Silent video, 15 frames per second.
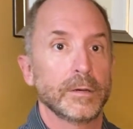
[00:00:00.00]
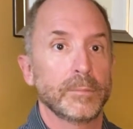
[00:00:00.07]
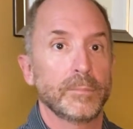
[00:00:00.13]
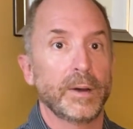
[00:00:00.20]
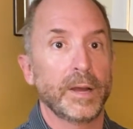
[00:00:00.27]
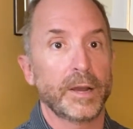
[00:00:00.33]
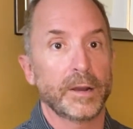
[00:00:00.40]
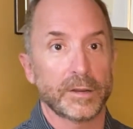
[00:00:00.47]

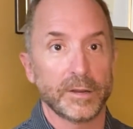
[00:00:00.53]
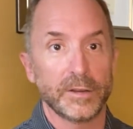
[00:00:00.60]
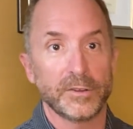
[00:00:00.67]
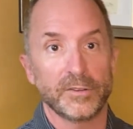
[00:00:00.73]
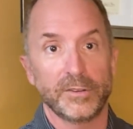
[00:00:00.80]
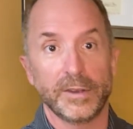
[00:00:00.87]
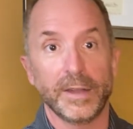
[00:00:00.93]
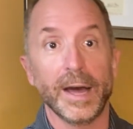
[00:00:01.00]
my air
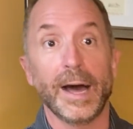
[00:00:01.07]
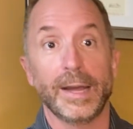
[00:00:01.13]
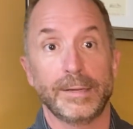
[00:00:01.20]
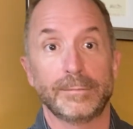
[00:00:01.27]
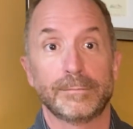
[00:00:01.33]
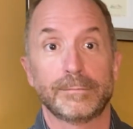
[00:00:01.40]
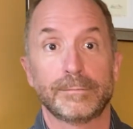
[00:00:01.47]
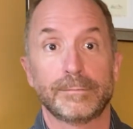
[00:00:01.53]
conditioner died.
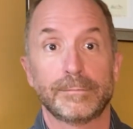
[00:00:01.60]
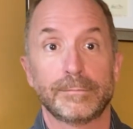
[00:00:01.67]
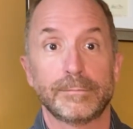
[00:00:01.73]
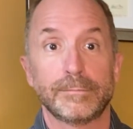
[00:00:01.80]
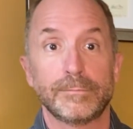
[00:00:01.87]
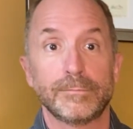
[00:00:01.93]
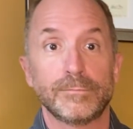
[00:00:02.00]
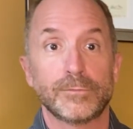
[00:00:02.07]

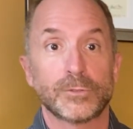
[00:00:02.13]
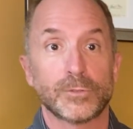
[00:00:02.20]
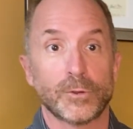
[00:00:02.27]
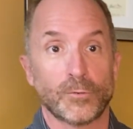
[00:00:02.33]
So